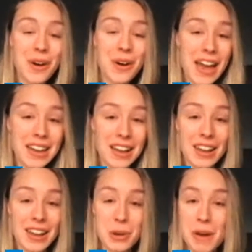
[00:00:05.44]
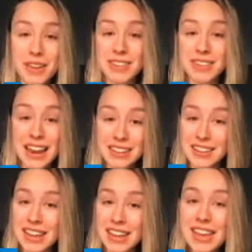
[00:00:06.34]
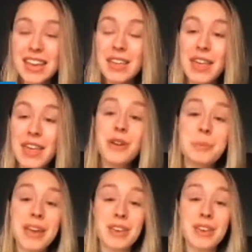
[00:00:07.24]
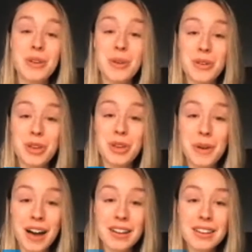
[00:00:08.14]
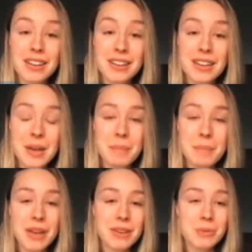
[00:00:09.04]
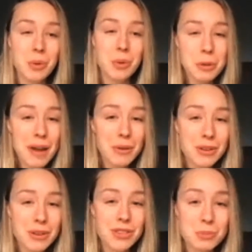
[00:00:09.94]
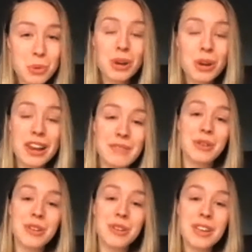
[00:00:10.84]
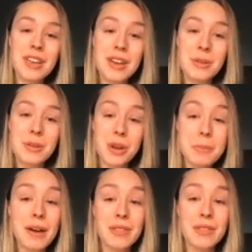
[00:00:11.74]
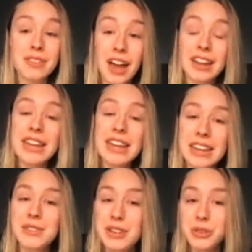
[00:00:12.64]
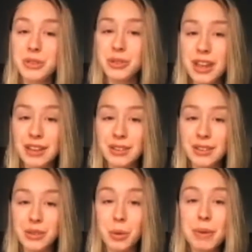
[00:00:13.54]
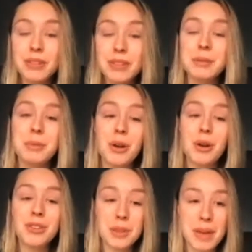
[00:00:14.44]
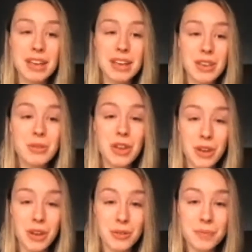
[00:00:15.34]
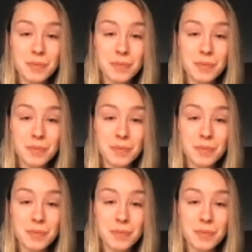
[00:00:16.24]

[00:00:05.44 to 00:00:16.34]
or eye colour, your personality, they all make you who you are. But what about on a smaller level? What about the tiny individual cells or building blocks that make you, you?